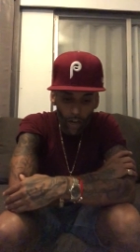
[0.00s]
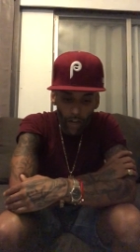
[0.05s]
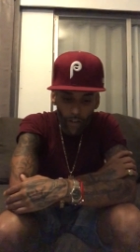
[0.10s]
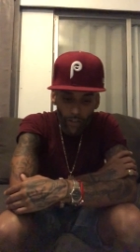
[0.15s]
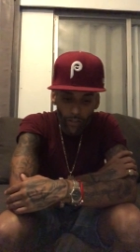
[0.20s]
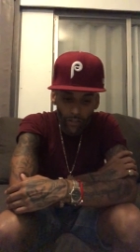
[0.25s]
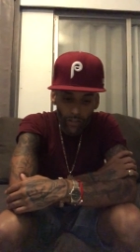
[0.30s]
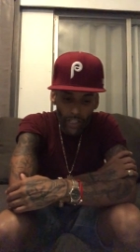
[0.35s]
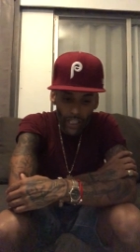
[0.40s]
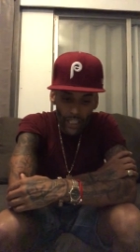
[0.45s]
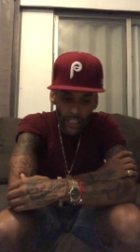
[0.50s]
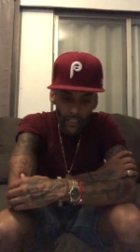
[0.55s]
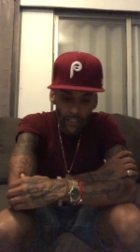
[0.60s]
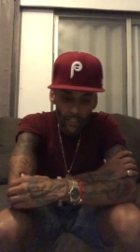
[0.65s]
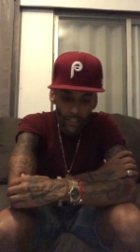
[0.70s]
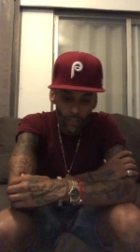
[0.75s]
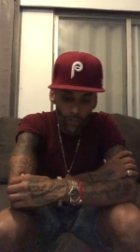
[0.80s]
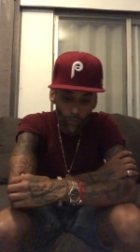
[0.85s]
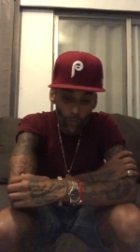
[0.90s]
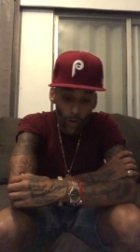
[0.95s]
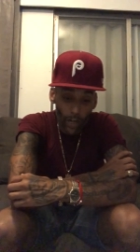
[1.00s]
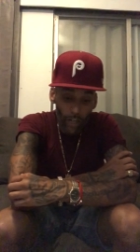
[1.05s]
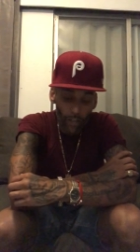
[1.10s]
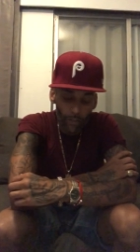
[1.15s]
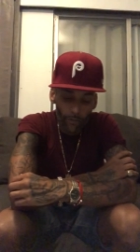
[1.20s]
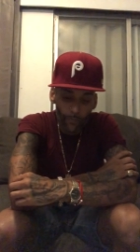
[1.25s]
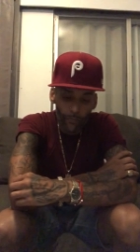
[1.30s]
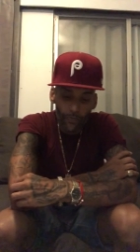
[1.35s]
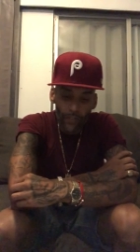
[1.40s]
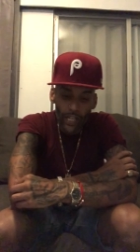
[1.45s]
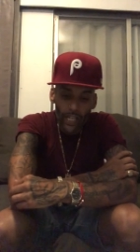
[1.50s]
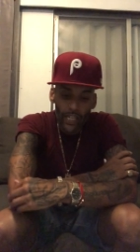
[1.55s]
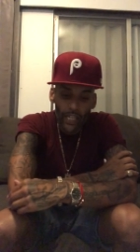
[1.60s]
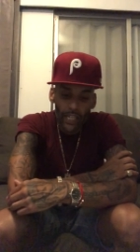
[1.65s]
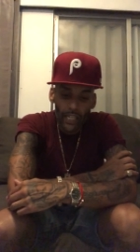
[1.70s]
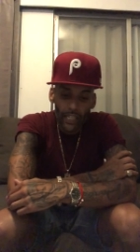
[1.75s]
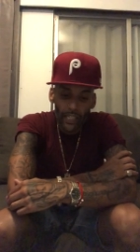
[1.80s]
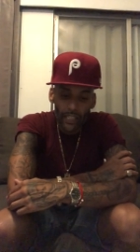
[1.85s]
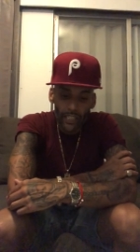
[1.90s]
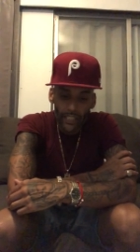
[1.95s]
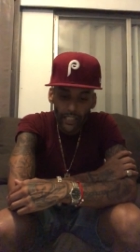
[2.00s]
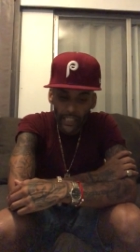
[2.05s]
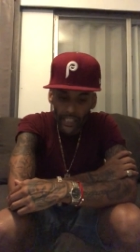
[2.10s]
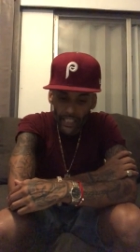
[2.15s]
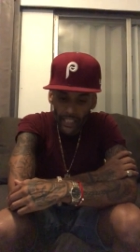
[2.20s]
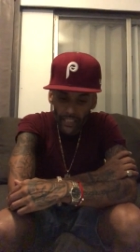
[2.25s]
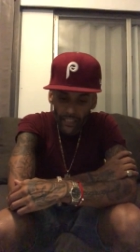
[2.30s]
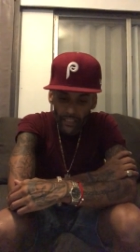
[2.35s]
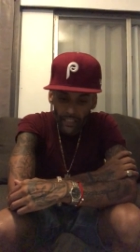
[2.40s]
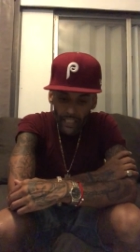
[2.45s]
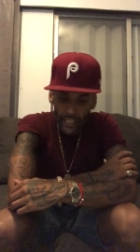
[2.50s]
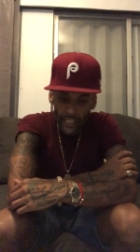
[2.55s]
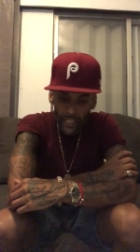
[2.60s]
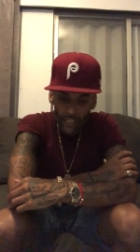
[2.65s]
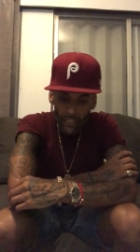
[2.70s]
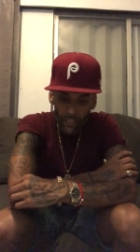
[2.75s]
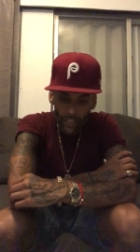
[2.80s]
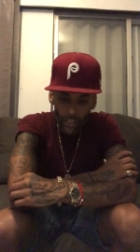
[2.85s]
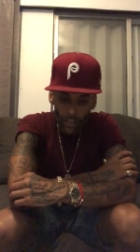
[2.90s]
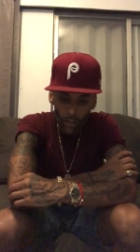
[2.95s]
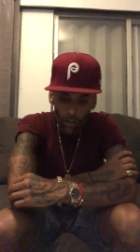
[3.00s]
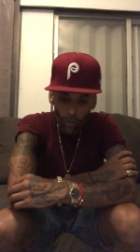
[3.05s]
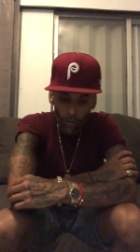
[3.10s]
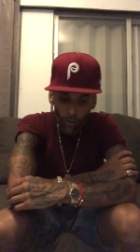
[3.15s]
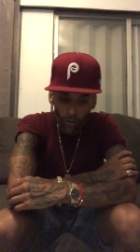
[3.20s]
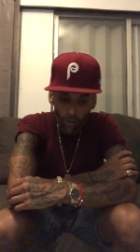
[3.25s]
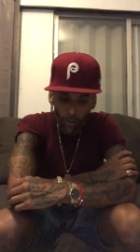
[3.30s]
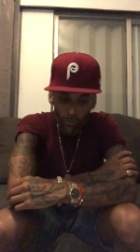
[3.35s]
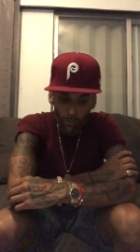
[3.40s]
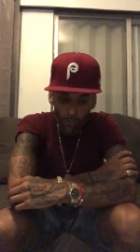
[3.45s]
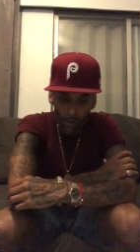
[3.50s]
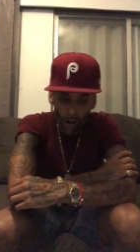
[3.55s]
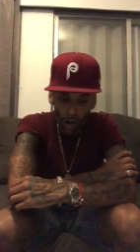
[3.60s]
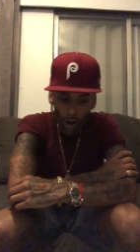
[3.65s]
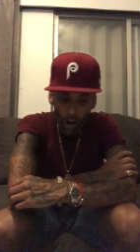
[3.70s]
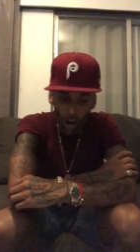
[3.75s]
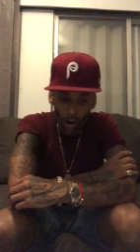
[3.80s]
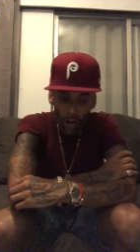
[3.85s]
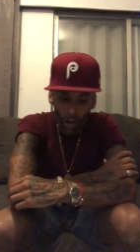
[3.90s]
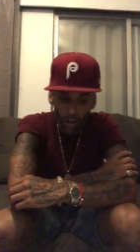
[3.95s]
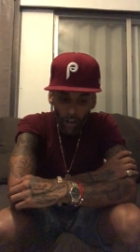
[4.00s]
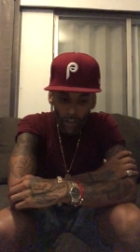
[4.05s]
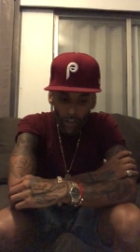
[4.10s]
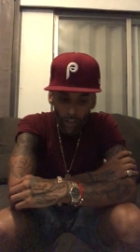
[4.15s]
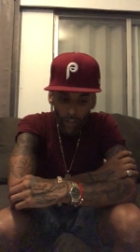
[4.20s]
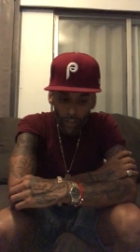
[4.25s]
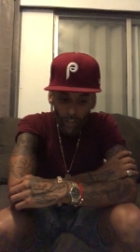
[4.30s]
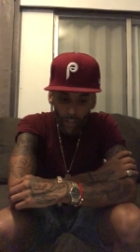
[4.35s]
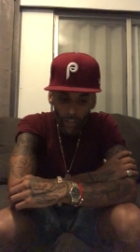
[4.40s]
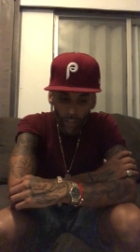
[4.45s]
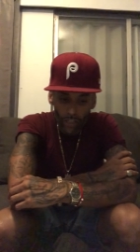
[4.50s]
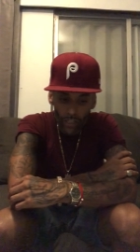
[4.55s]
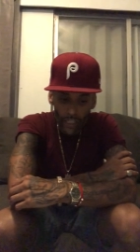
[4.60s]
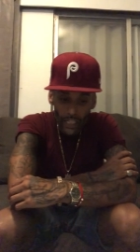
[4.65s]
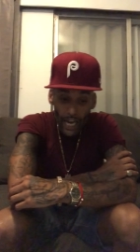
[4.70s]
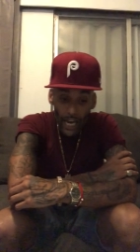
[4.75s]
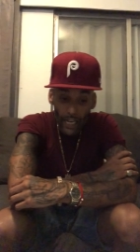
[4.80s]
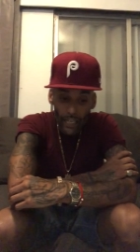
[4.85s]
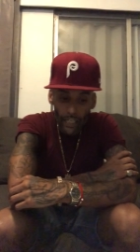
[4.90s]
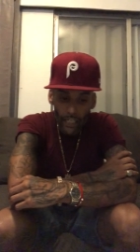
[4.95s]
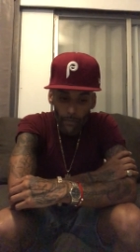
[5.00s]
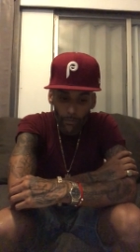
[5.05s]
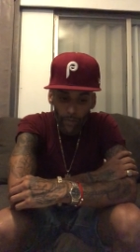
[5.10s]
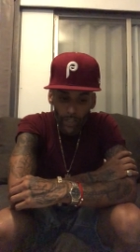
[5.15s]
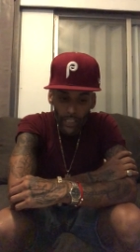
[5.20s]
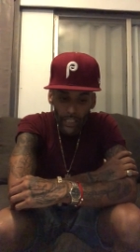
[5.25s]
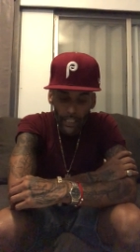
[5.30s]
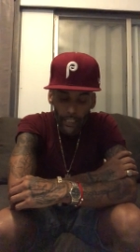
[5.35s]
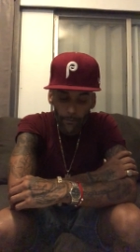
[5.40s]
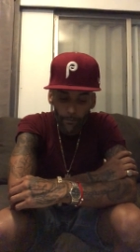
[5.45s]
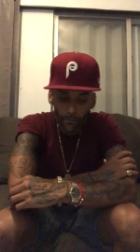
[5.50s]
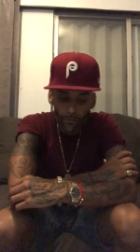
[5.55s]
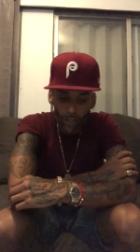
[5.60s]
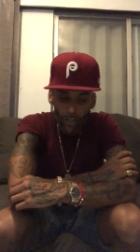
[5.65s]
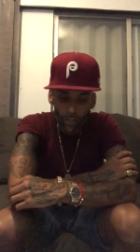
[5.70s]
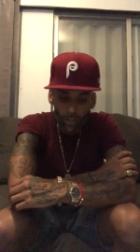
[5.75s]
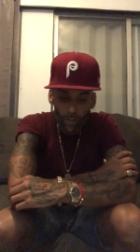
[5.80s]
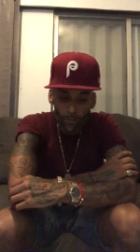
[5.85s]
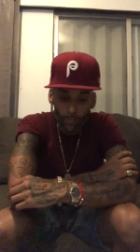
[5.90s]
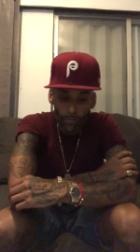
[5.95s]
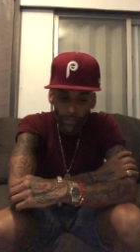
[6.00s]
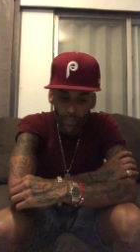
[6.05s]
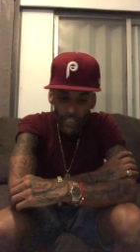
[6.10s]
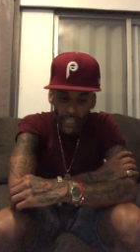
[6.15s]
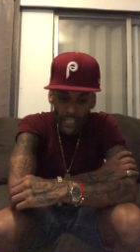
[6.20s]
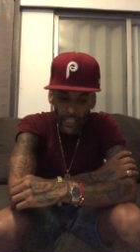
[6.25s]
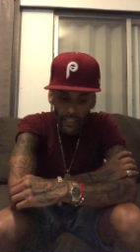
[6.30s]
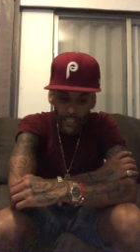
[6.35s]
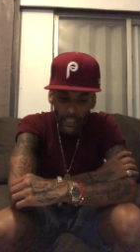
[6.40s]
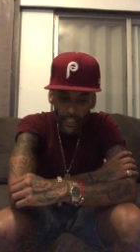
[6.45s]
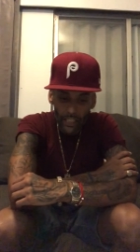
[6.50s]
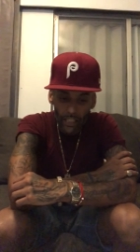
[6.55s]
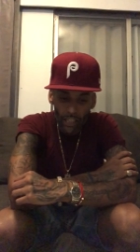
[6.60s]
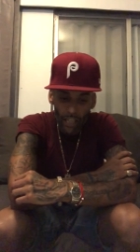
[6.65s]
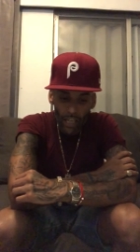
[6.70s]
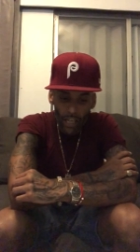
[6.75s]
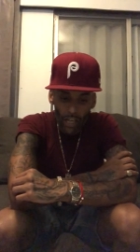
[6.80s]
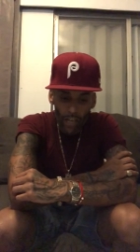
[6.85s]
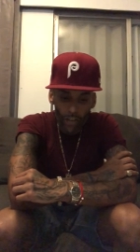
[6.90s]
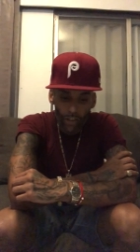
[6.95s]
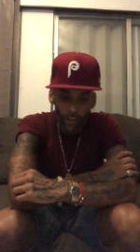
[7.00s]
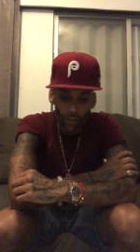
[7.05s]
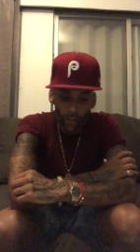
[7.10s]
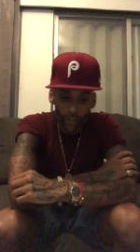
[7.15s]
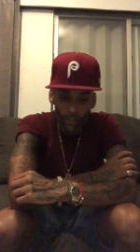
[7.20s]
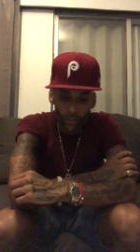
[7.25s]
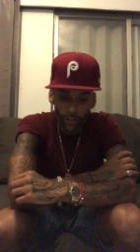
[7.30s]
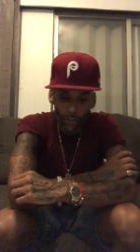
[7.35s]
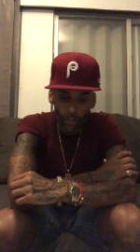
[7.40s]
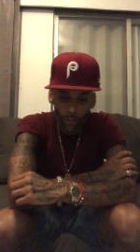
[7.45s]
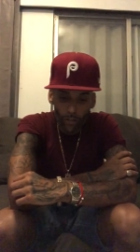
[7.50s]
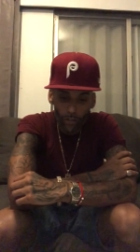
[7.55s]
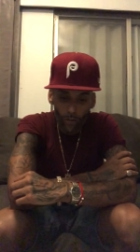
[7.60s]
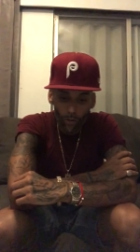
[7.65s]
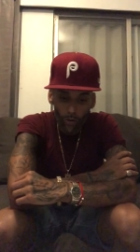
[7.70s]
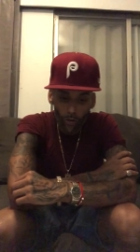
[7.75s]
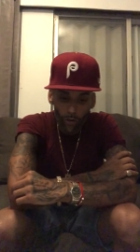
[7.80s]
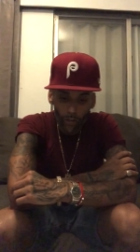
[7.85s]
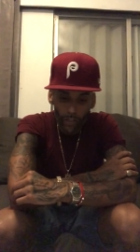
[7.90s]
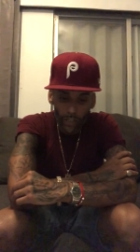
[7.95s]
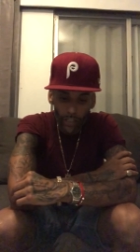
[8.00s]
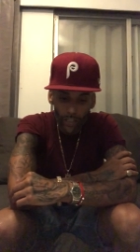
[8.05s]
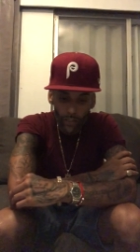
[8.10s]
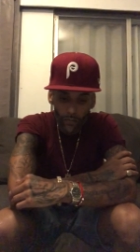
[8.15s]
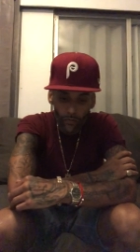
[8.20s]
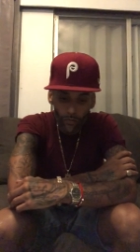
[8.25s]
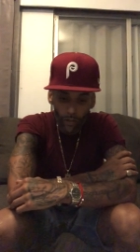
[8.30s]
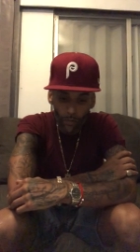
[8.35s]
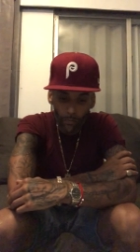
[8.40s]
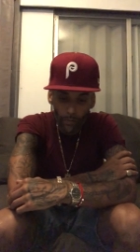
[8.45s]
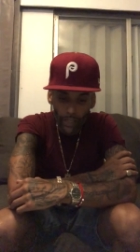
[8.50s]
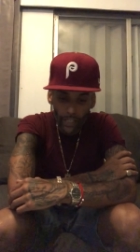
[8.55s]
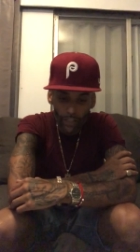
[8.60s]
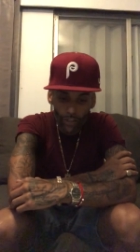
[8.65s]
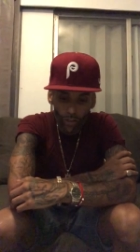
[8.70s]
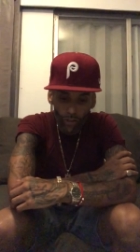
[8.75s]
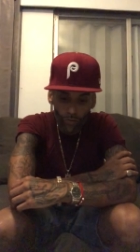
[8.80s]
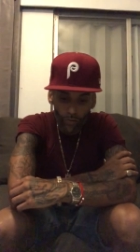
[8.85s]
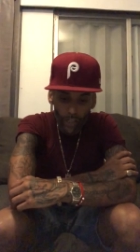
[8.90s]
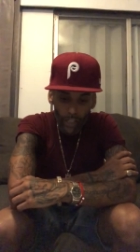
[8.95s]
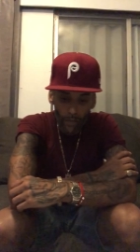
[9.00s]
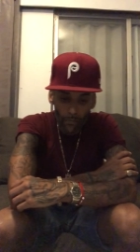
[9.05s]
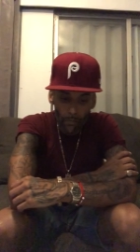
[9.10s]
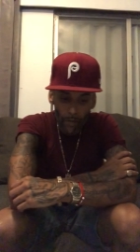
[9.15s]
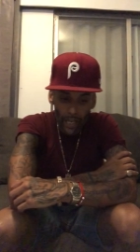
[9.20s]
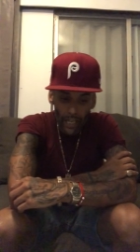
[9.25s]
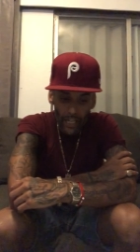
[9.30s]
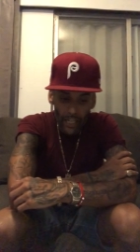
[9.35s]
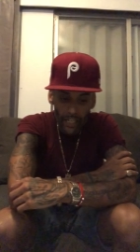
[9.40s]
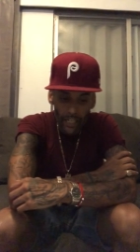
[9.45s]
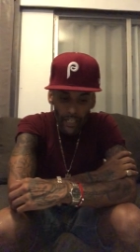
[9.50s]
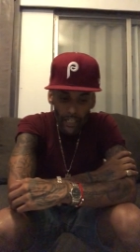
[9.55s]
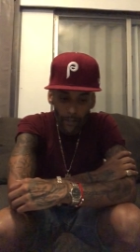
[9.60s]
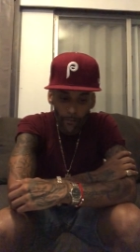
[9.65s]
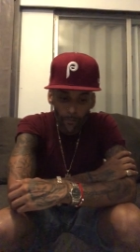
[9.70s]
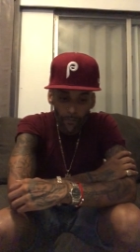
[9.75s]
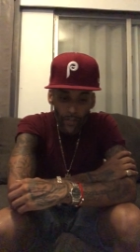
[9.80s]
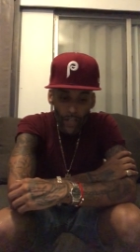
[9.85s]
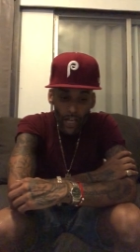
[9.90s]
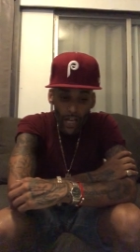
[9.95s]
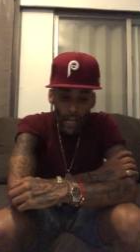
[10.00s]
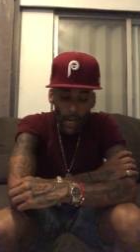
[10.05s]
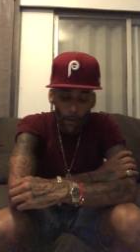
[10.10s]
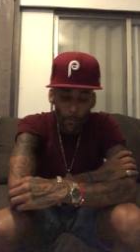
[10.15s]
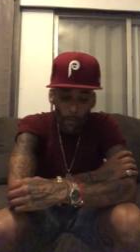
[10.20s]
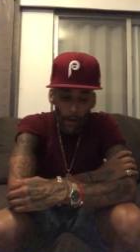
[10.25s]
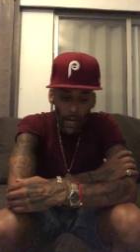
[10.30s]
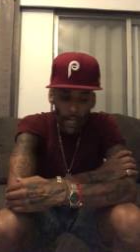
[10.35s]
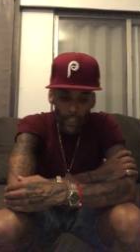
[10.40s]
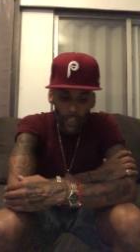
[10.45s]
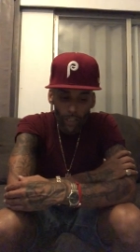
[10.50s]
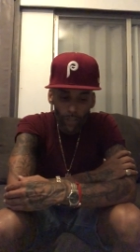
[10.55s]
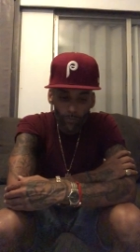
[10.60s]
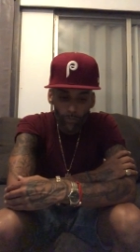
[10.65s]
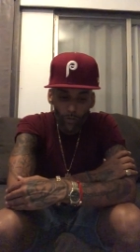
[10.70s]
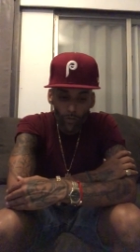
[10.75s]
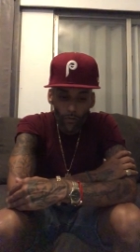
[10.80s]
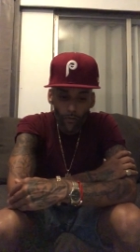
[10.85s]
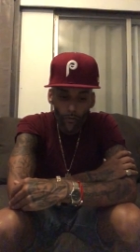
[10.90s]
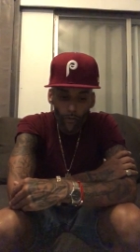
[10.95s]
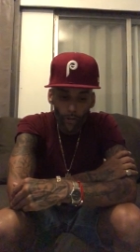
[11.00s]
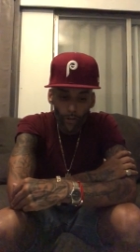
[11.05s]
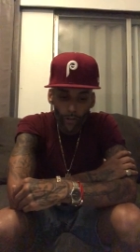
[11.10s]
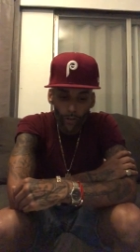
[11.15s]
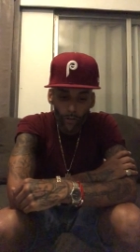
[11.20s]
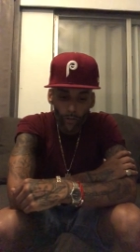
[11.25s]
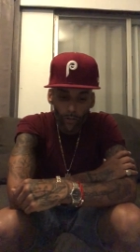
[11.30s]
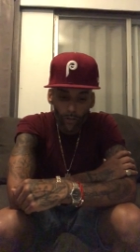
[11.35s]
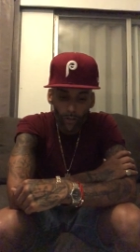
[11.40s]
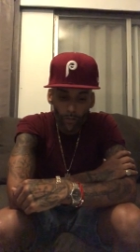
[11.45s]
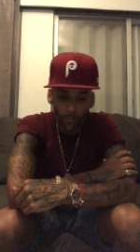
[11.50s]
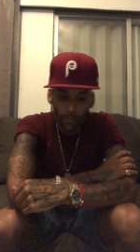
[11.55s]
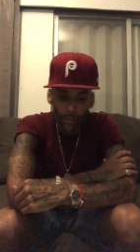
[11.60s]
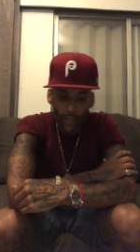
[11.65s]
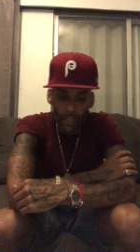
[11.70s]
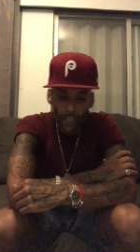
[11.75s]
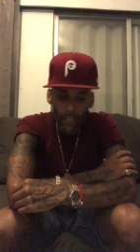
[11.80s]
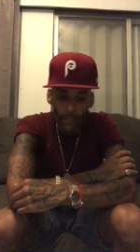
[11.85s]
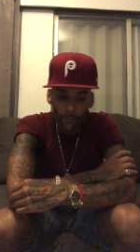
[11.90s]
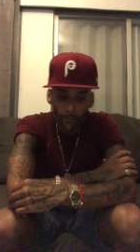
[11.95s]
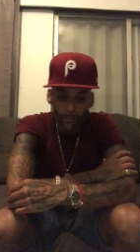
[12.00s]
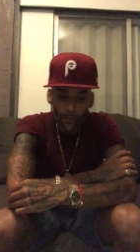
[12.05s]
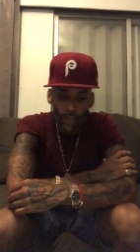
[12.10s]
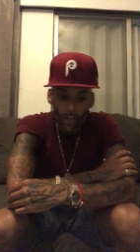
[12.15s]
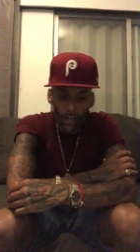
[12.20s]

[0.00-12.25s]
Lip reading: other things as well. These things include, but are not limited to, protecting your internal organs from injury, making it possible for you to be